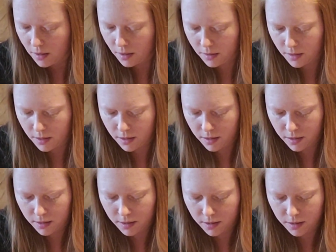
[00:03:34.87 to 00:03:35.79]
And
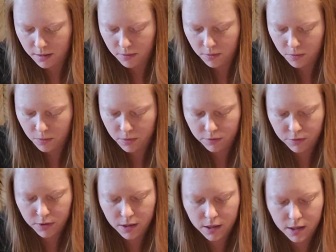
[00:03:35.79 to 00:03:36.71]
then we've
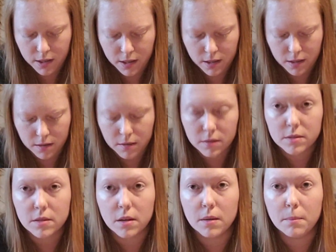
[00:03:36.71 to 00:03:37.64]
got
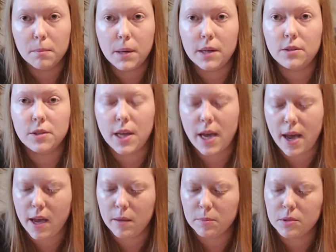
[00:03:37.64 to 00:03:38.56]
some bottle
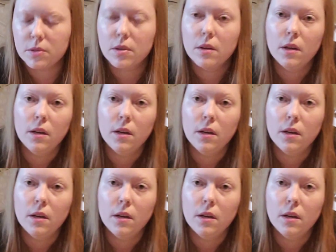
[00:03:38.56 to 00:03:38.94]
caps.